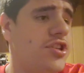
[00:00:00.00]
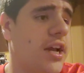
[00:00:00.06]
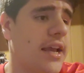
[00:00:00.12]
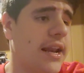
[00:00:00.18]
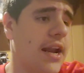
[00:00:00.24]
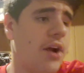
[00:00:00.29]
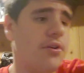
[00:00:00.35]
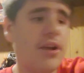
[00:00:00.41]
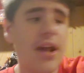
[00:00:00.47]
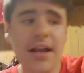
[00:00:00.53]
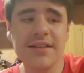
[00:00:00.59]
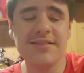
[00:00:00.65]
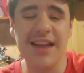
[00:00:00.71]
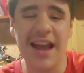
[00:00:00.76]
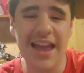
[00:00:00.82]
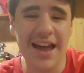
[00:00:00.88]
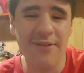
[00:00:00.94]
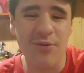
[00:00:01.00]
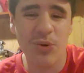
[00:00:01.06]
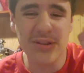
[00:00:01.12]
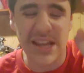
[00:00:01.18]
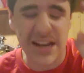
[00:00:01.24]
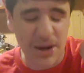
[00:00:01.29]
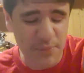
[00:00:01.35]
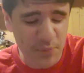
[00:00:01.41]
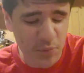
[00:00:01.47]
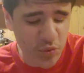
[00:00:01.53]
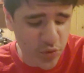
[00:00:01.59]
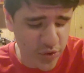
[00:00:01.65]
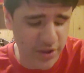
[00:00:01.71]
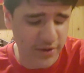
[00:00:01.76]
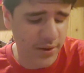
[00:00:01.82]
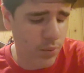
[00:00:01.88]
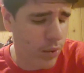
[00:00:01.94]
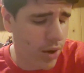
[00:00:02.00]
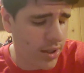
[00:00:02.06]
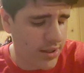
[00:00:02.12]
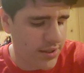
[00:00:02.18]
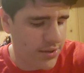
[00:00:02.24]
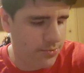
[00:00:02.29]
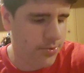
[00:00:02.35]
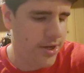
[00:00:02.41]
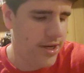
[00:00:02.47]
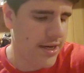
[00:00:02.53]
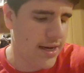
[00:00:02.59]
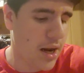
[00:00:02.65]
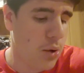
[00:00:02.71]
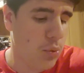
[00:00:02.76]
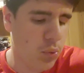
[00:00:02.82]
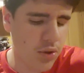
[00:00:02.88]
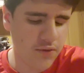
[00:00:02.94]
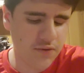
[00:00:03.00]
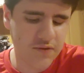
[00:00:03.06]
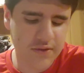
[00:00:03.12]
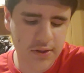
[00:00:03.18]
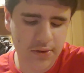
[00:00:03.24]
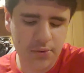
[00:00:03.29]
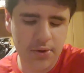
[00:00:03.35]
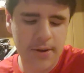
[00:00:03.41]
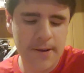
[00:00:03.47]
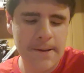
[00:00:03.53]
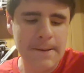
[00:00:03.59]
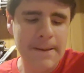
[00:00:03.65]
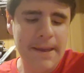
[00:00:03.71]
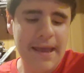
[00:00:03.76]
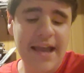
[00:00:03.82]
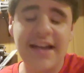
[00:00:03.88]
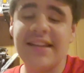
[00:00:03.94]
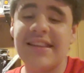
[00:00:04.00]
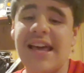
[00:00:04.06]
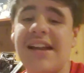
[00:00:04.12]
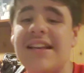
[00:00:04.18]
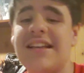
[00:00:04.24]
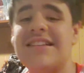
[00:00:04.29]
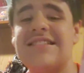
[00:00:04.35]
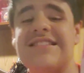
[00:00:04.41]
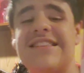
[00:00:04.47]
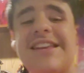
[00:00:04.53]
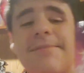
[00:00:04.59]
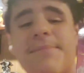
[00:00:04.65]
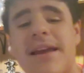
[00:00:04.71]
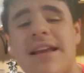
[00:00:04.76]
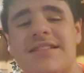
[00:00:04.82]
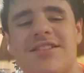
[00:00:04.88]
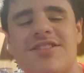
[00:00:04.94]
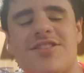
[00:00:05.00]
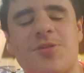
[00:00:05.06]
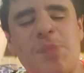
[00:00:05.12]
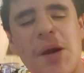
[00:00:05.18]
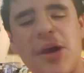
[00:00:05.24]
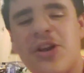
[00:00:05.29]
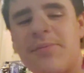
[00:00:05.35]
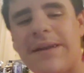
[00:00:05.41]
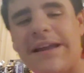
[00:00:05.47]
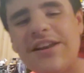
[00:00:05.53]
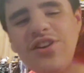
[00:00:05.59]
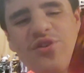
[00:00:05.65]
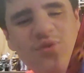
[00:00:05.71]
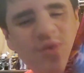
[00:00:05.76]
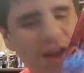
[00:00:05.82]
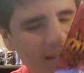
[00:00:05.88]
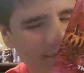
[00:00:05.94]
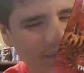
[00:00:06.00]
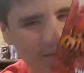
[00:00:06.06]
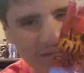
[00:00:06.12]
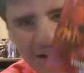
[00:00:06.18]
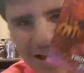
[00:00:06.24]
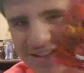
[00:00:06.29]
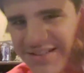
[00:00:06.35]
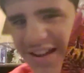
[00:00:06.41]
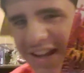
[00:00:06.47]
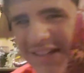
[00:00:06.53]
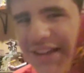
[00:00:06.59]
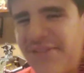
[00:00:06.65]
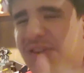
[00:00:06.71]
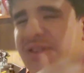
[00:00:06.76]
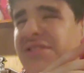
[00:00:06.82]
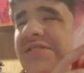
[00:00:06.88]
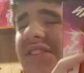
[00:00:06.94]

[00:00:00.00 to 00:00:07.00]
check it out. Next, I have one that I'm really wanting to read, and I will soon, and that is The Amazing Spider-Man Kraven's Last Hunt. I've heard